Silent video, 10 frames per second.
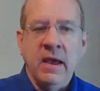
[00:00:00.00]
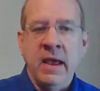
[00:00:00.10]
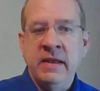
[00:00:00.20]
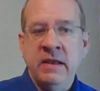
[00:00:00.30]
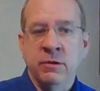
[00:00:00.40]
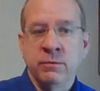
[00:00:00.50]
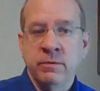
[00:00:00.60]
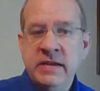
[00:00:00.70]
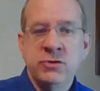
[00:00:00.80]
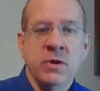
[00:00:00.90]
and either
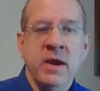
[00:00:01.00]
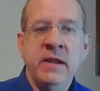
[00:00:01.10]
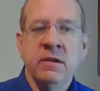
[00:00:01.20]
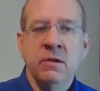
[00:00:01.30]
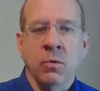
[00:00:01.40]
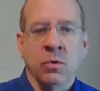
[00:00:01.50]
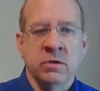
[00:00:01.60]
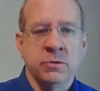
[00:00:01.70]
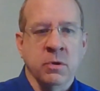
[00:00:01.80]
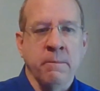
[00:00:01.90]
retrain it
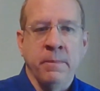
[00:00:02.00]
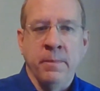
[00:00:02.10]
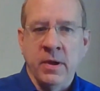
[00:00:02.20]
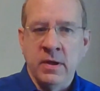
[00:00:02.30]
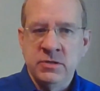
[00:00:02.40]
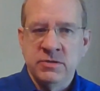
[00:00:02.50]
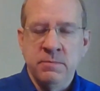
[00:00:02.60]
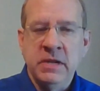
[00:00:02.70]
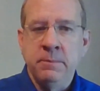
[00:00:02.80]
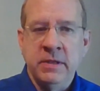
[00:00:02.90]
or do a bunch of
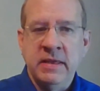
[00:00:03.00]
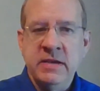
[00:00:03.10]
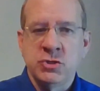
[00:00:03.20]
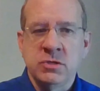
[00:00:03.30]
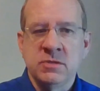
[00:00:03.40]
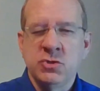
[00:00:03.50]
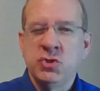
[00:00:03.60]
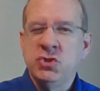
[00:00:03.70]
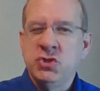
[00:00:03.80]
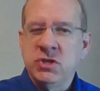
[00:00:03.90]
manipulations
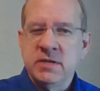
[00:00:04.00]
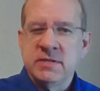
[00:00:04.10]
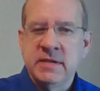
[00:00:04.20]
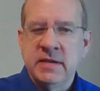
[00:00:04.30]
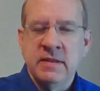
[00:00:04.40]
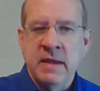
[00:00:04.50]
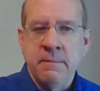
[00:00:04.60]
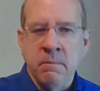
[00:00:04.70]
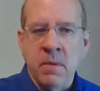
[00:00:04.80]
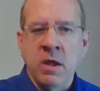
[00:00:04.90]
just to get
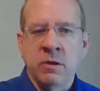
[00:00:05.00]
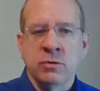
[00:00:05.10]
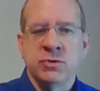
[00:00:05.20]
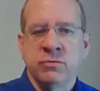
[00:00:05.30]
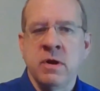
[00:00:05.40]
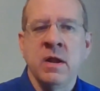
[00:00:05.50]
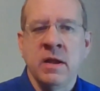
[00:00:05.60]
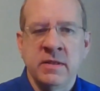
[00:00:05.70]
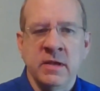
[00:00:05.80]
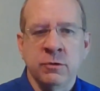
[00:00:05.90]
that model to run
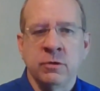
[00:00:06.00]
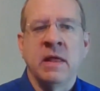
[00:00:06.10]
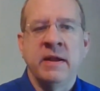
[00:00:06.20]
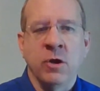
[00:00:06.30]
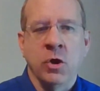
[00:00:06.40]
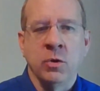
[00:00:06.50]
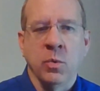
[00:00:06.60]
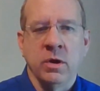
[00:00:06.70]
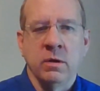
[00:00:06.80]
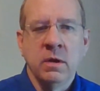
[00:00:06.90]
on the underlying
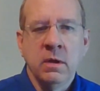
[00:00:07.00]
hardware.